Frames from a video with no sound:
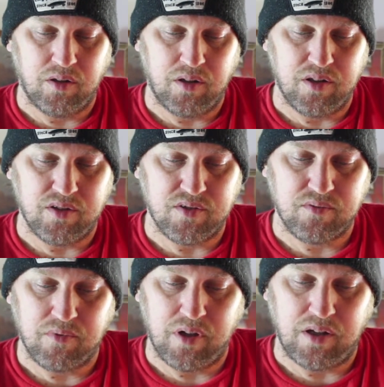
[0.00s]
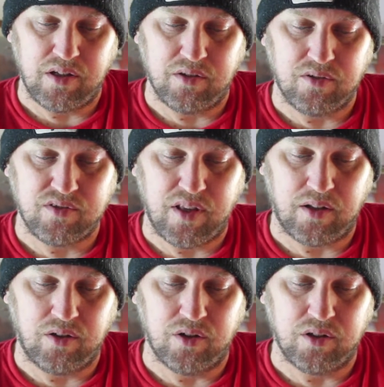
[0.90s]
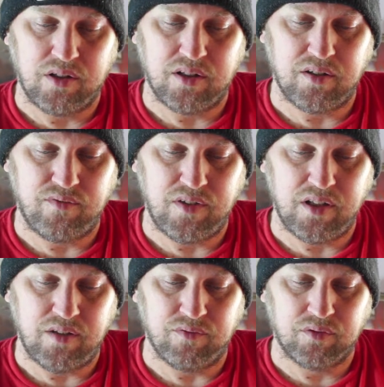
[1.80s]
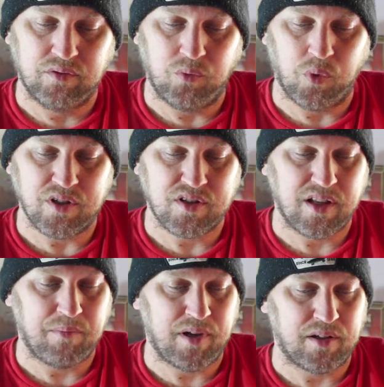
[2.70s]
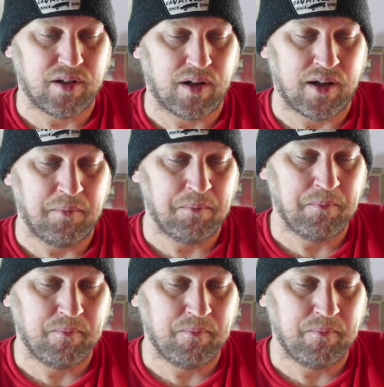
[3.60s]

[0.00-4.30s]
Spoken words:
His ideal is that good can defeat evil one step at a time.